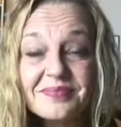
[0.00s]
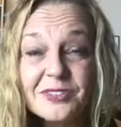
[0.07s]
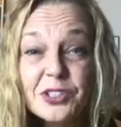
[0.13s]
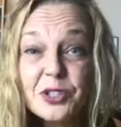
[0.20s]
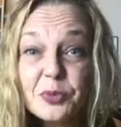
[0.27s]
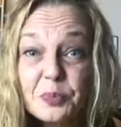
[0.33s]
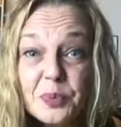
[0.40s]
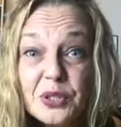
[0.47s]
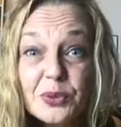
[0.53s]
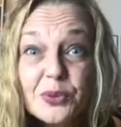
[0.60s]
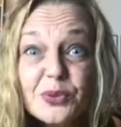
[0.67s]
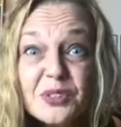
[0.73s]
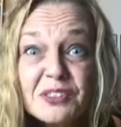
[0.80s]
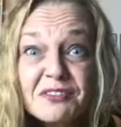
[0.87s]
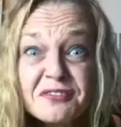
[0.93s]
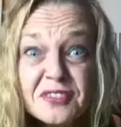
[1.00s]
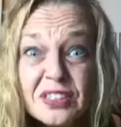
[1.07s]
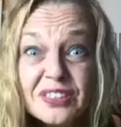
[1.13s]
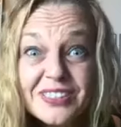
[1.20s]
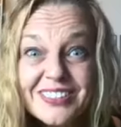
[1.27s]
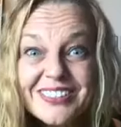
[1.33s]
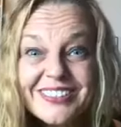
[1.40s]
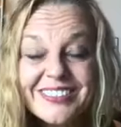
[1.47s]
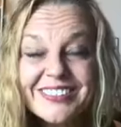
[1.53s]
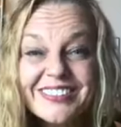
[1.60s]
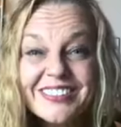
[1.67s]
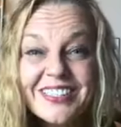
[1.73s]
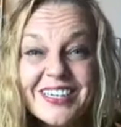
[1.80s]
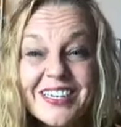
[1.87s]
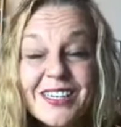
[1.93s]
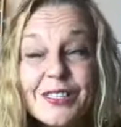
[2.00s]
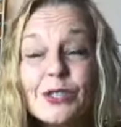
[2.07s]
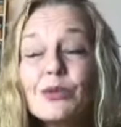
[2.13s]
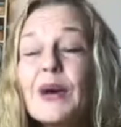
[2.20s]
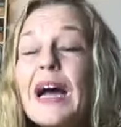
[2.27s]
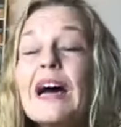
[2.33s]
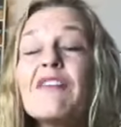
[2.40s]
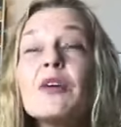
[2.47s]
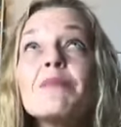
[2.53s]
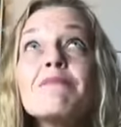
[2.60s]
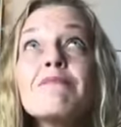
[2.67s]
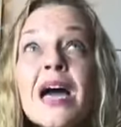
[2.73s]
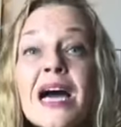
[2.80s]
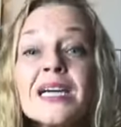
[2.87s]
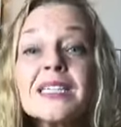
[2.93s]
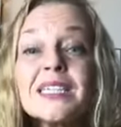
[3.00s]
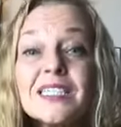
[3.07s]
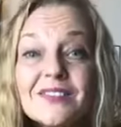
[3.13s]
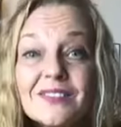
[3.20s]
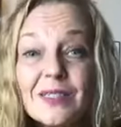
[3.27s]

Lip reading: You're beautiful. You have a massive